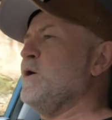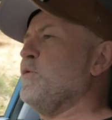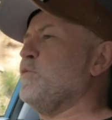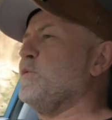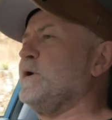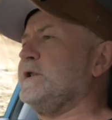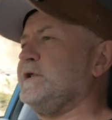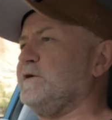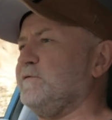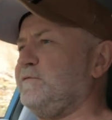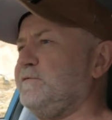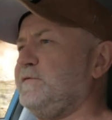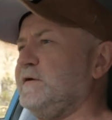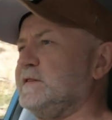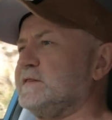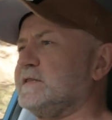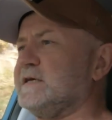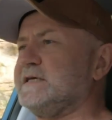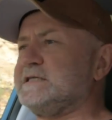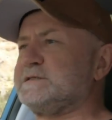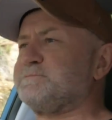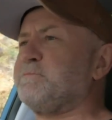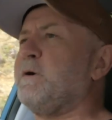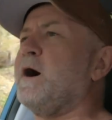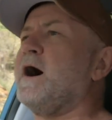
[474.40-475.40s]
when you fit
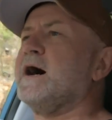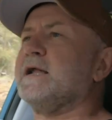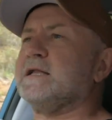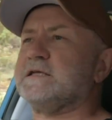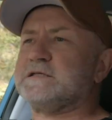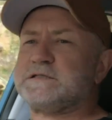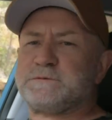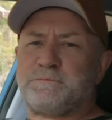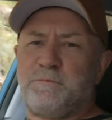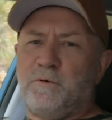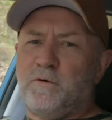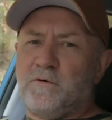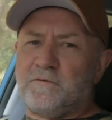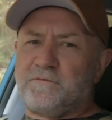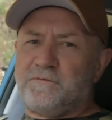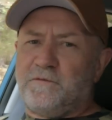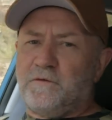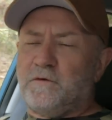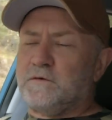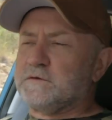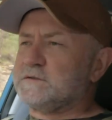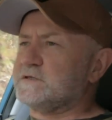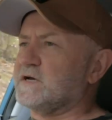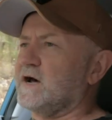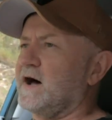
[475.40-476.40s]
these Pilot Sport
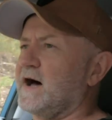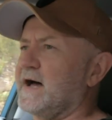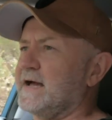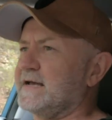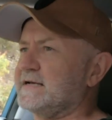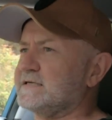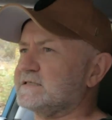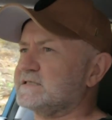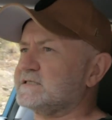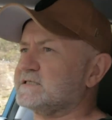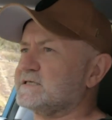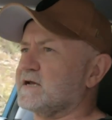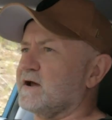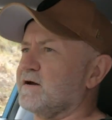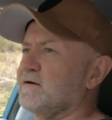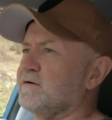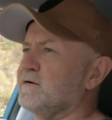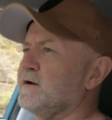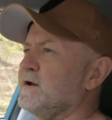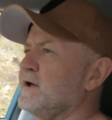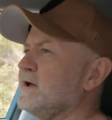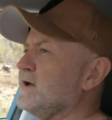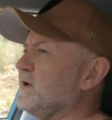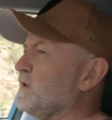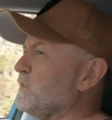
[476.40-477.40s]
4 tyres. So
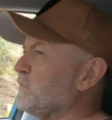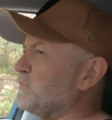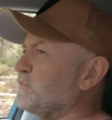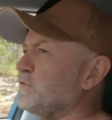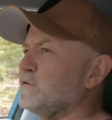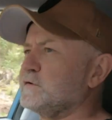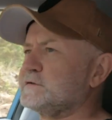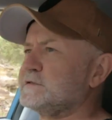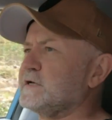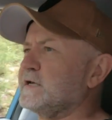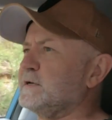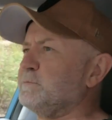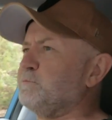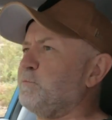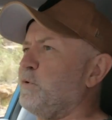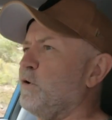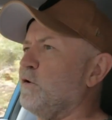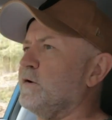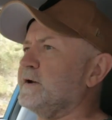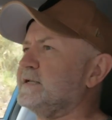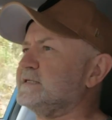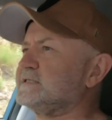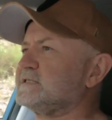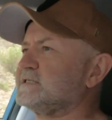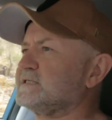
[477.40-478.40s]
13
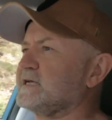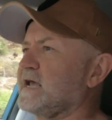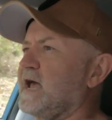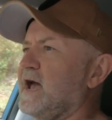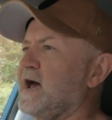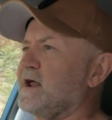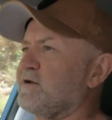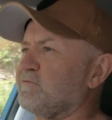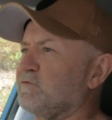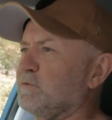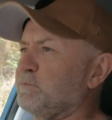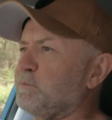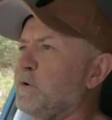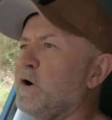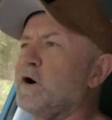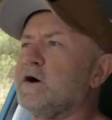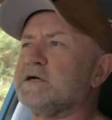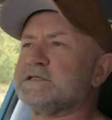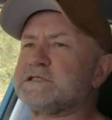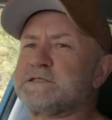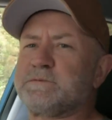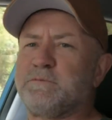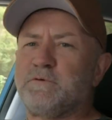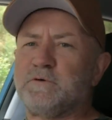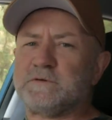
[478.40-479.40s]
points out of a
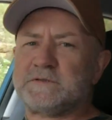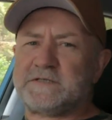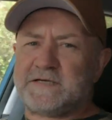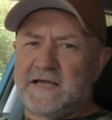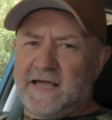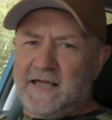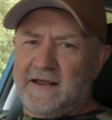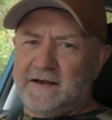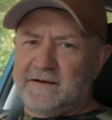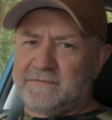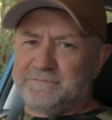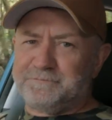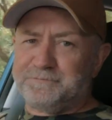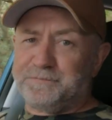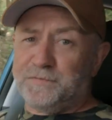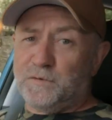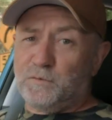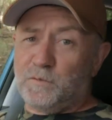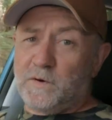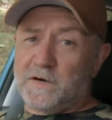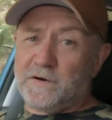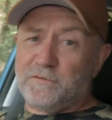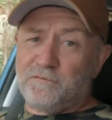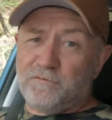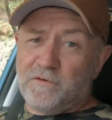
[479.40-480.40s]
possible
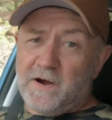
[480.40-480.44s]
10 when it